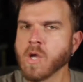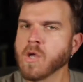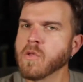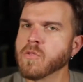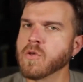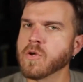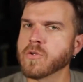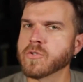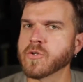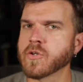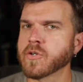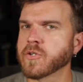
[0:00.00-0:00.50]

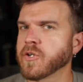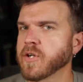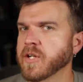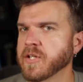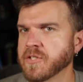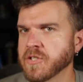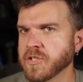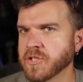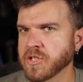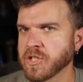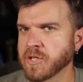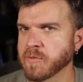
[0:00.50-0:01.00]
those who are
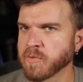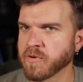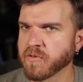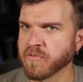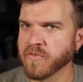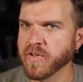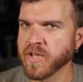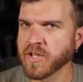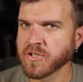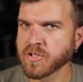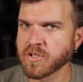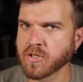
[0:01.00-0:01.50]
transitioning
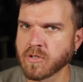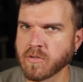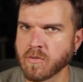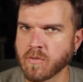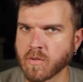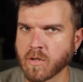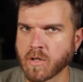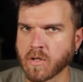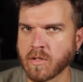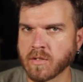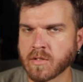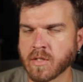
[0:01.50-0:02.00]
professional
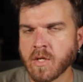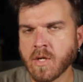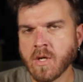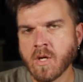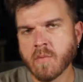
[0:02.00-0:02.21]
world,